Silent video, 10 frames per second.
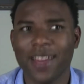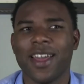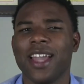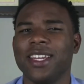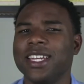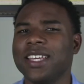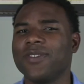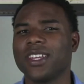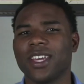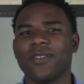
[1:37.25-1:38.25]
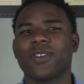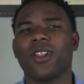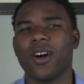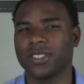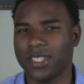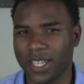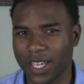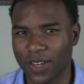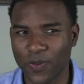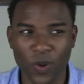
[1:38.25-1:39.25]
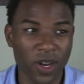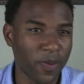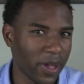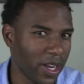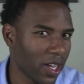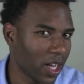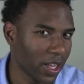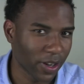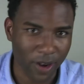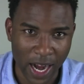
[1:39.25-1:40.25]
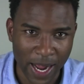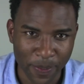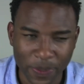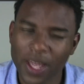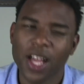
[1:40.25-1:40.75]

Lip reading: that he didn't even give Claus a ticket for committing a clear crime.